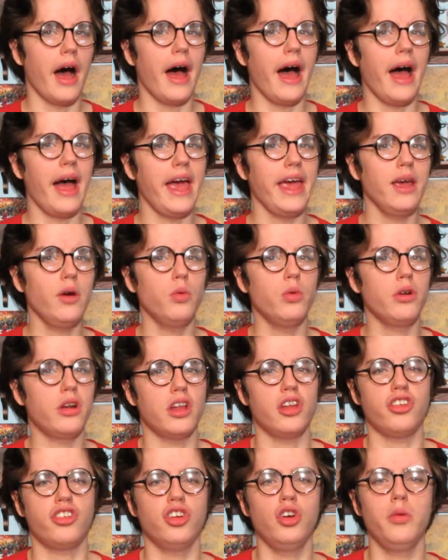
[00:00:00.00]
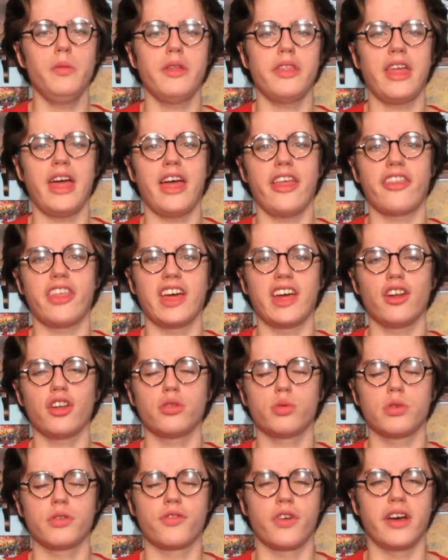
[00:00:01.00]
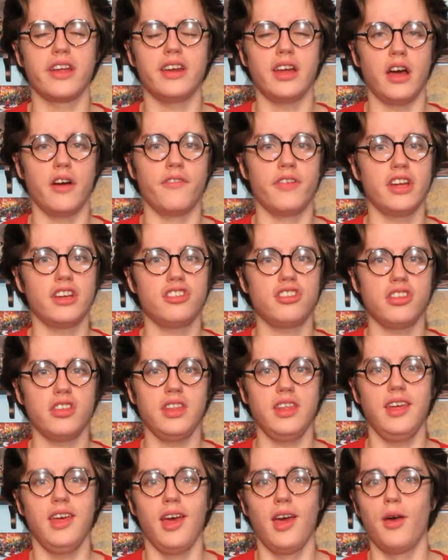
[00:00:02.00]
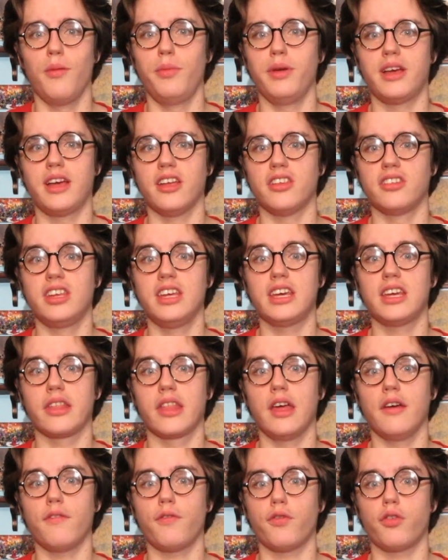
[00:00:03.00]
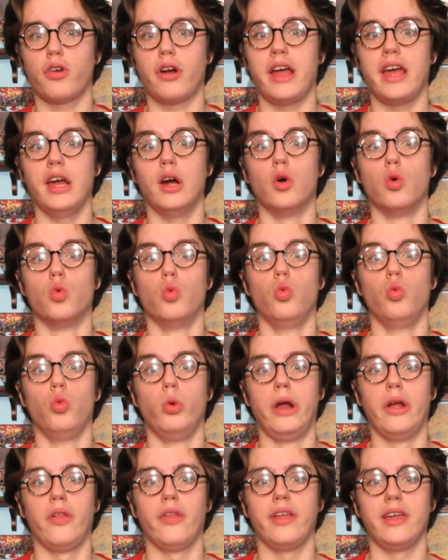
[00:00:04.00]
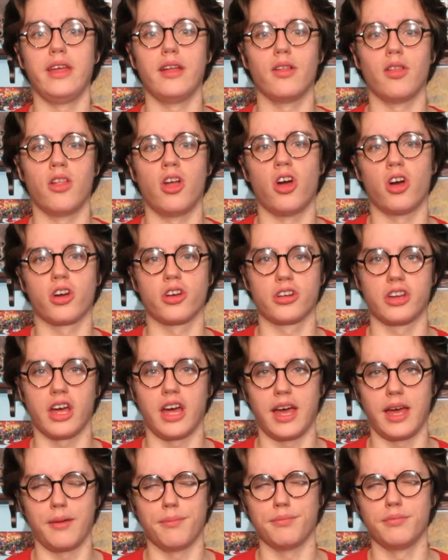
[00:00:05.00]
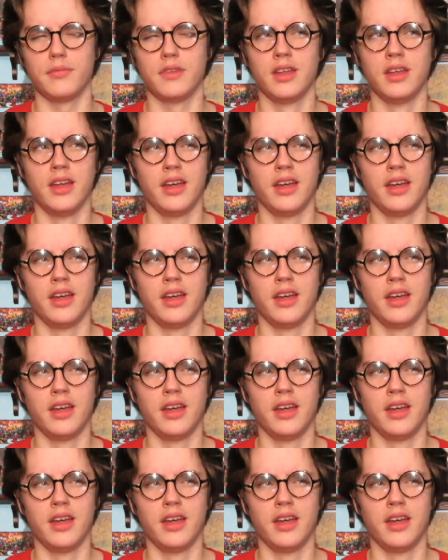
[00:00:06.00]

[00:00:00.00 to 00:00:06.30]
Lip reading: I would assume that Thanos would find it eventually because he can live for a really long time.